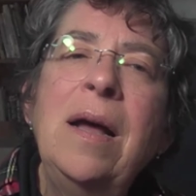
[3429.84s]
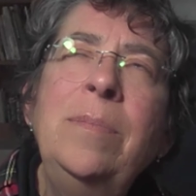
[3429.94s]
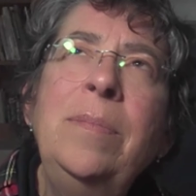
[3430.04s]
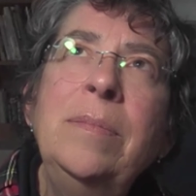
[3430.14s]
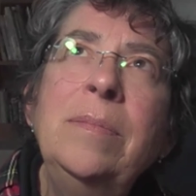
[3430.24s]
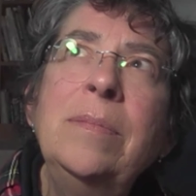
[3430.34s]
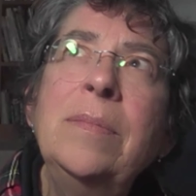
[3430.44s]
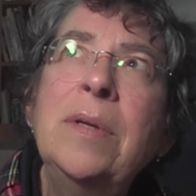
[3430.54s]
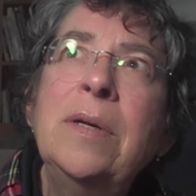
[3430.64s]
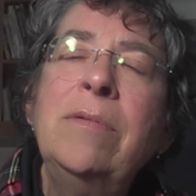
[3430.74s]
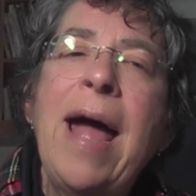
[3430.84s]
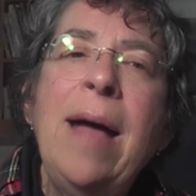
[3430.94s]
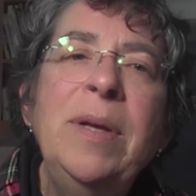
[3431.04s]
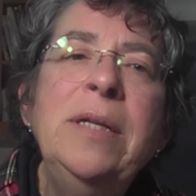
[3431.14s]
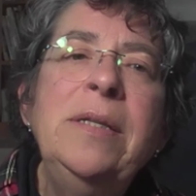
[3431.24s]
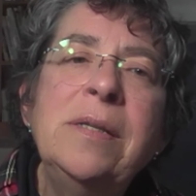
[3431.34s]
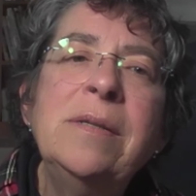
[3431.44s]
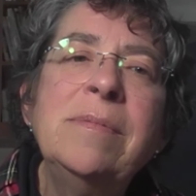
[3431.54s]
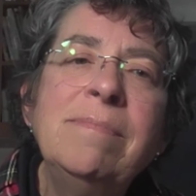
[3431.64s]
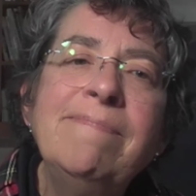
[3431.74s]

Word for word: Um, rabbits.